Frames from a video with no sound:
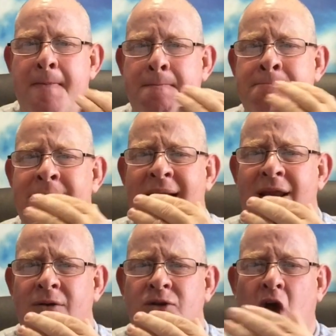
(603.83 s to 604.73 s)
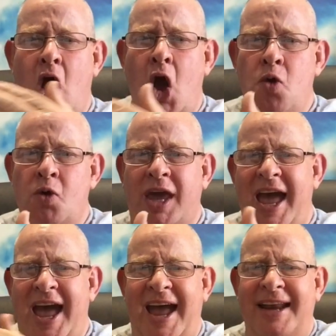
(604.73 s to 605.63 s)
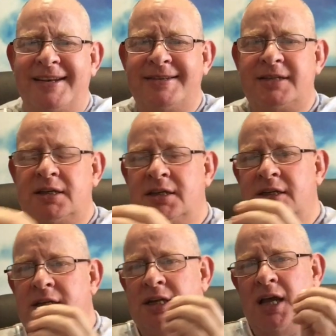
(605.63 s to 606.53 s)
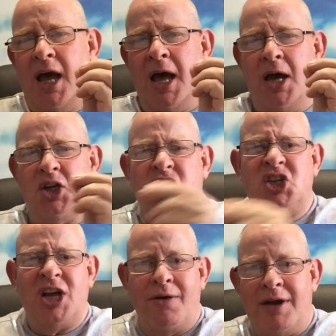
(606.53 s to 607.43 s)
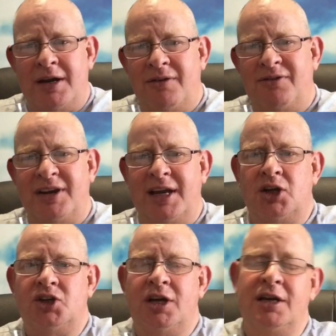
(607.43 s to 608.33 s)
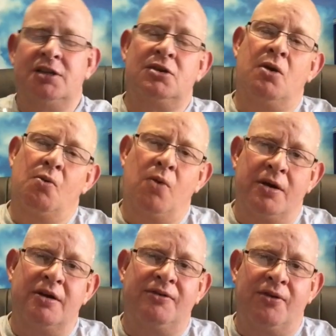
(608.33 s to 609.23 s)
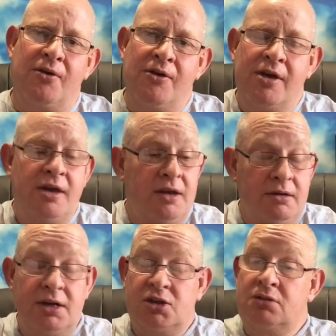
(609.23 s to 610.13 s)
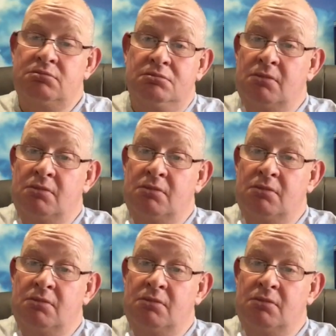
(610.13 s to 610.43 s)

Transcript: mellowed oak and sherried finish is wonderful. It's,